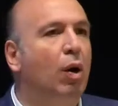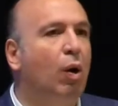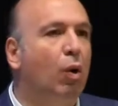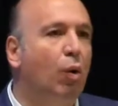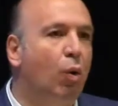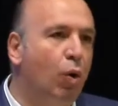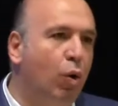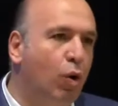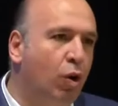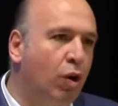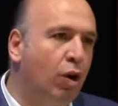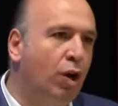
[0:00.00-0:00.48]

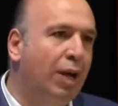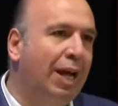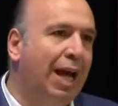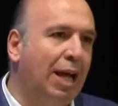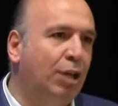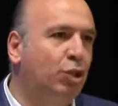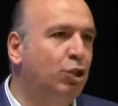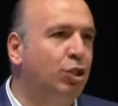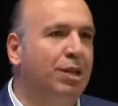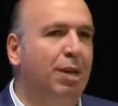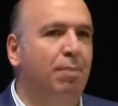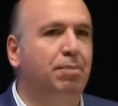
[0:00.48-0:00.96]
or
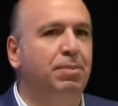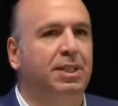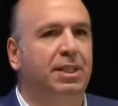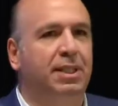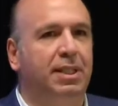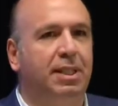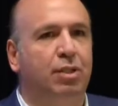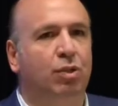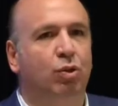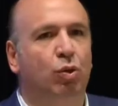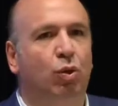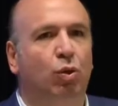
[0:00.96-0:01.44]
cash
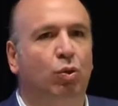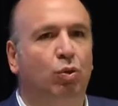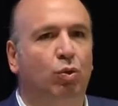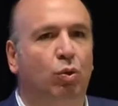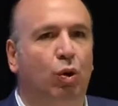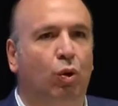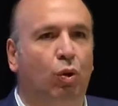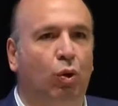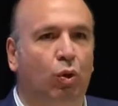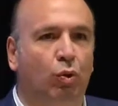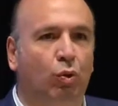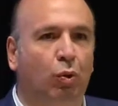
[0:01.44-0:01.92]
subsidies
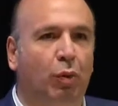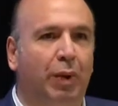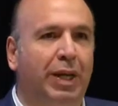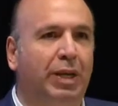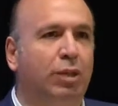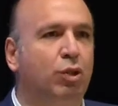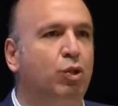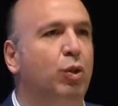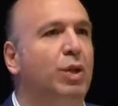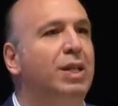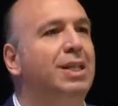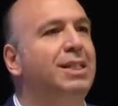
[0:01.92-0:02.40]
all the
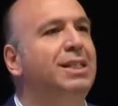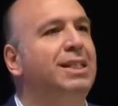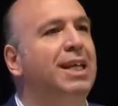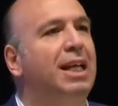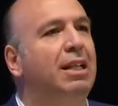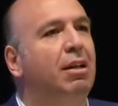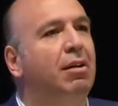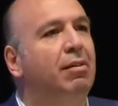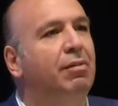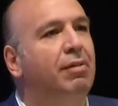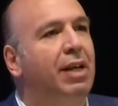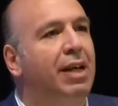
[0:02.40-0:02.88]
way. So
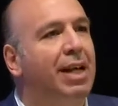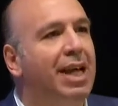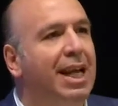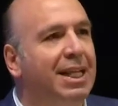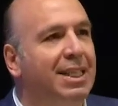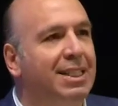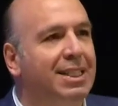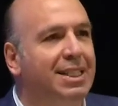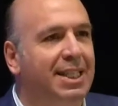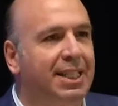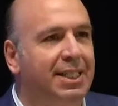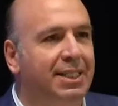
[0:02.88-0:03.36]
instead of a
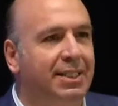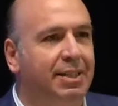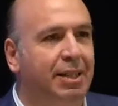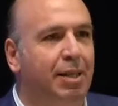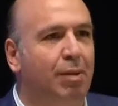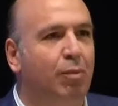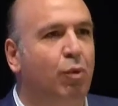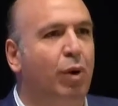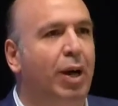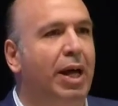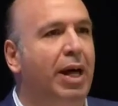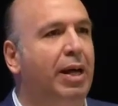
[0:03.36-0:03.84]
rigged
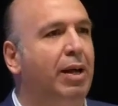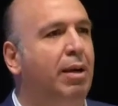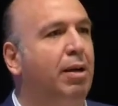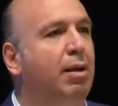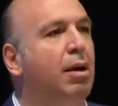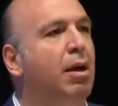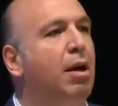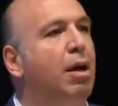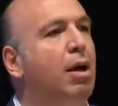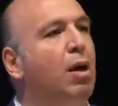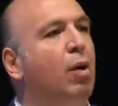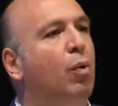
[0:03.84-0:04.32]
system
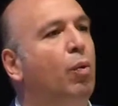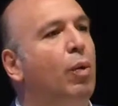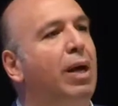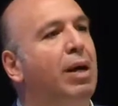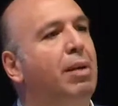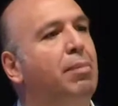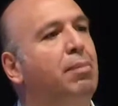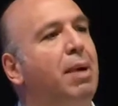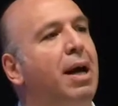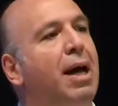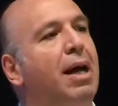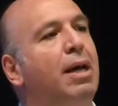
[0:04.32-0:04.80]

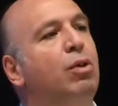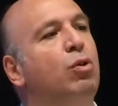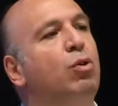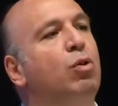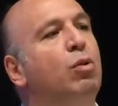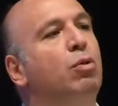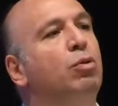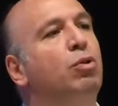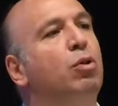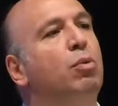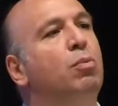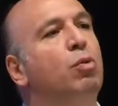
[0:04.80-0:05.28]
whereby
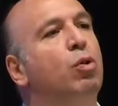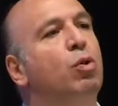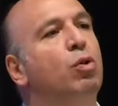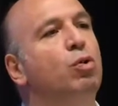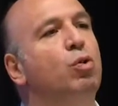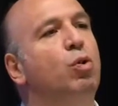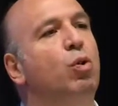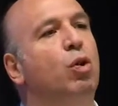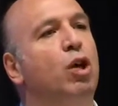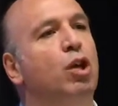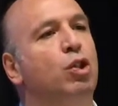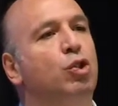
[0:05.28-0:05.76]
the more
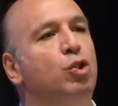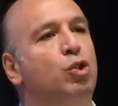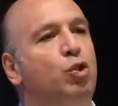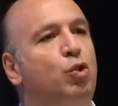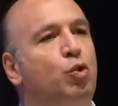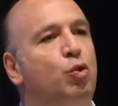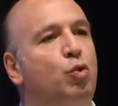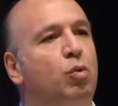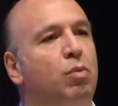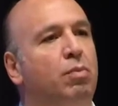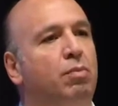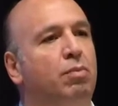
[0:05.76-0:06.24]
you
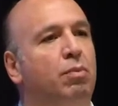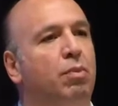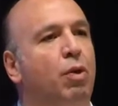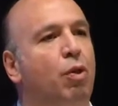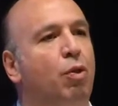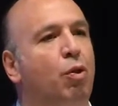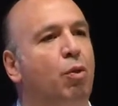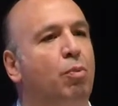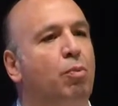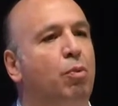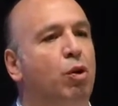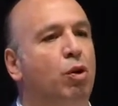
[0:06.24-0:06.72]
consume,
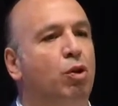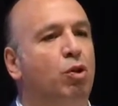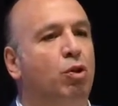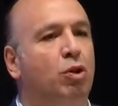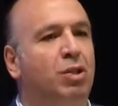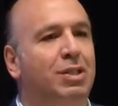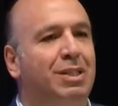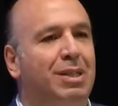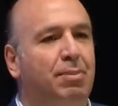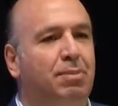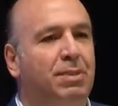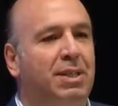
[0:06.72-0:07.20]
the more
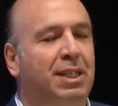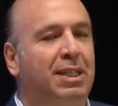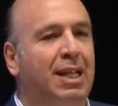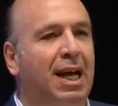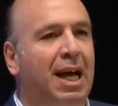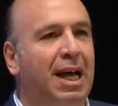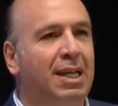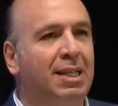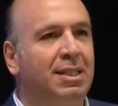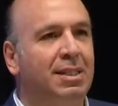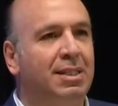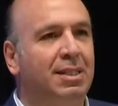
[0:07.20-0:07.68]
you're
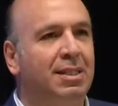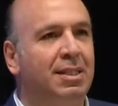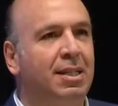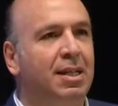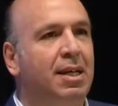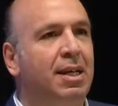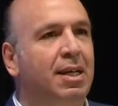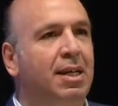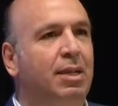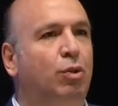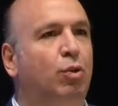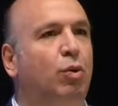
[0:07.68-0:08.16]
subsidized,
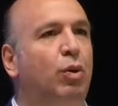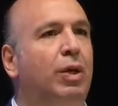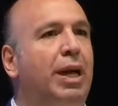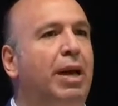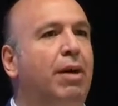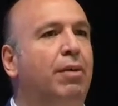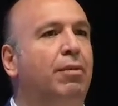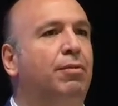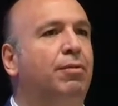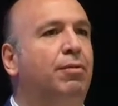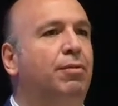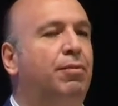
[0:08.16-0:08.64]
you
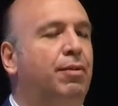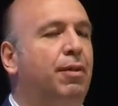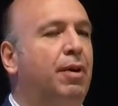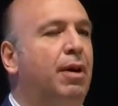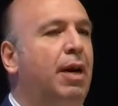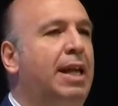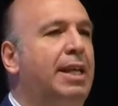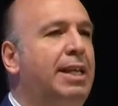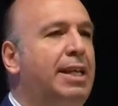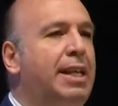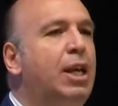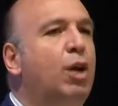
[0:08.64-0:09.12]
give
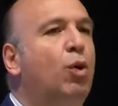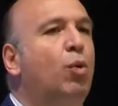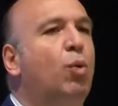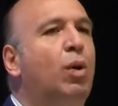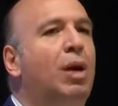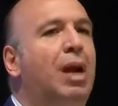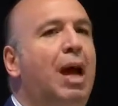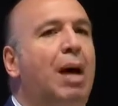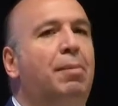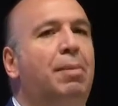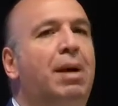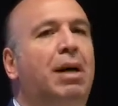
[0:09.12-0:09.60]
an
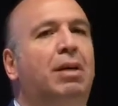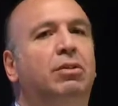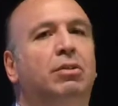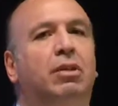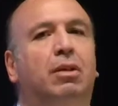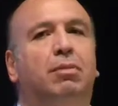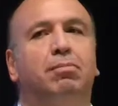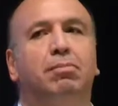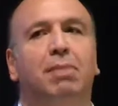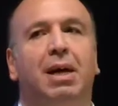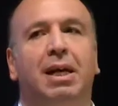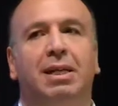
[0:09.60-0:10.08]
equal
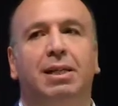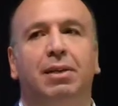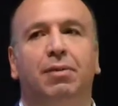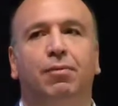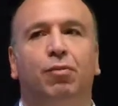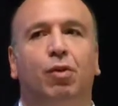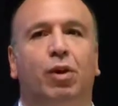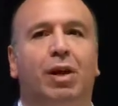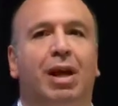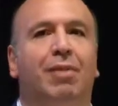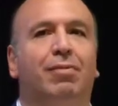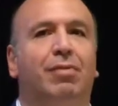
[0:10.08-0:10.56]
amount of money
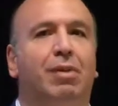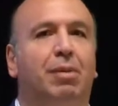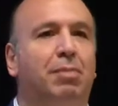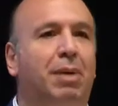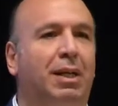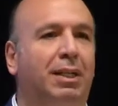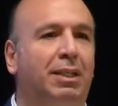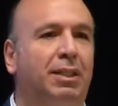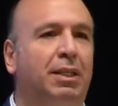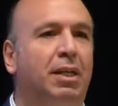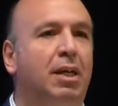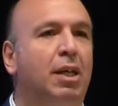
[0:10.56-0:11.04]
for
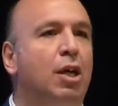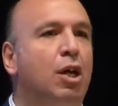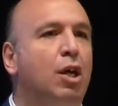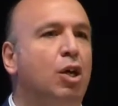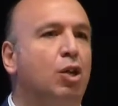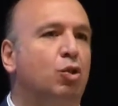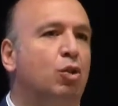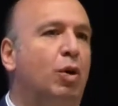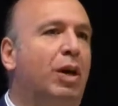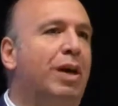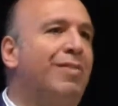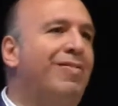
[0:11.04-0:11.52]
everybody.
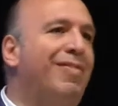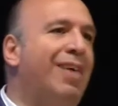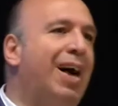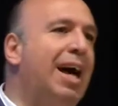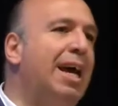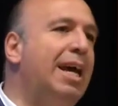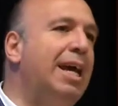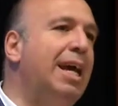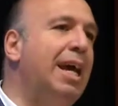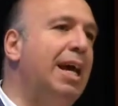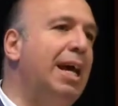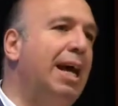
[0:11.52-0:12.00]
So if
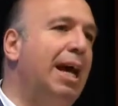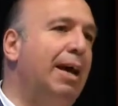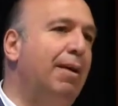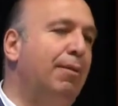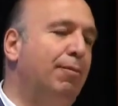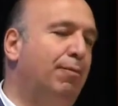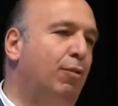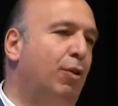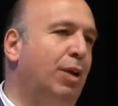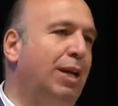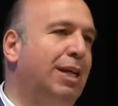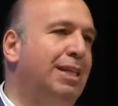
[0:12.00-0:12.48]
I,
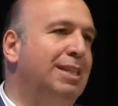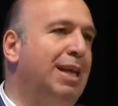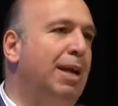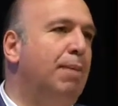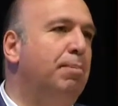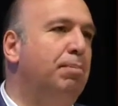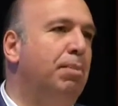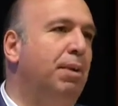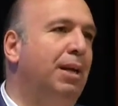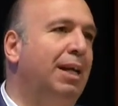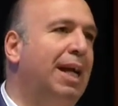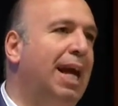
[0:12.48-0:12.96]
for
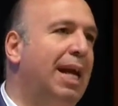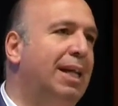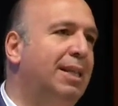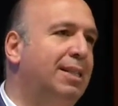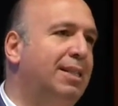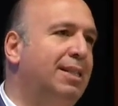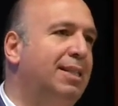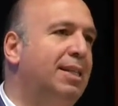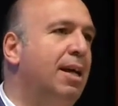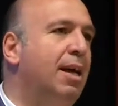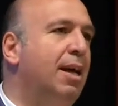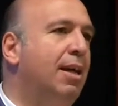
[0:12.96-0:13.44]
example,
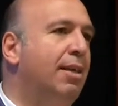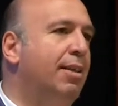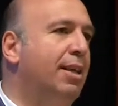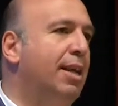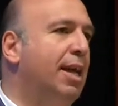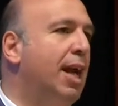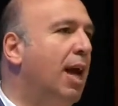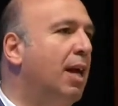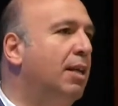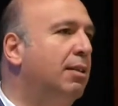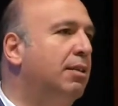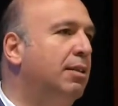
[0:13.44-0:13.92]
get
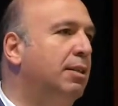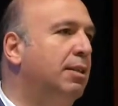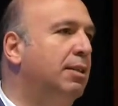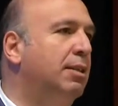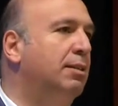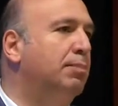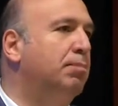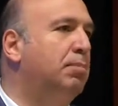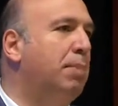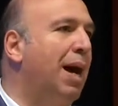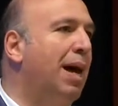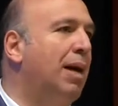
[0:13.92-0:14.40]

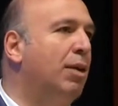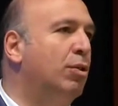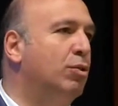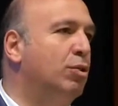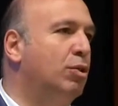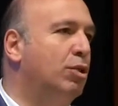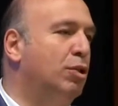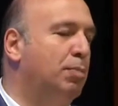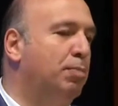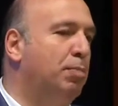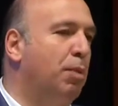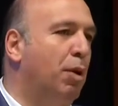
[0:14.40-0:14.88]

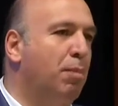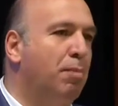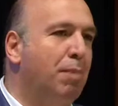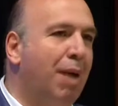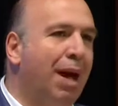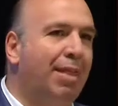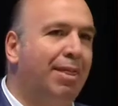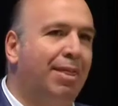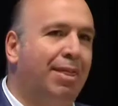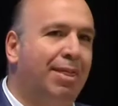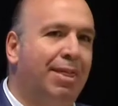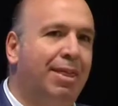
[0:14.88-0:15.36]
£300 per
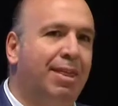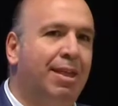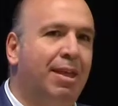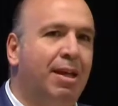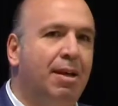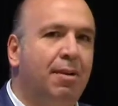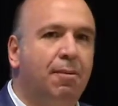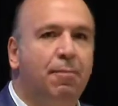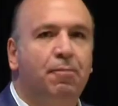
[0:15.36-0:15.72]
month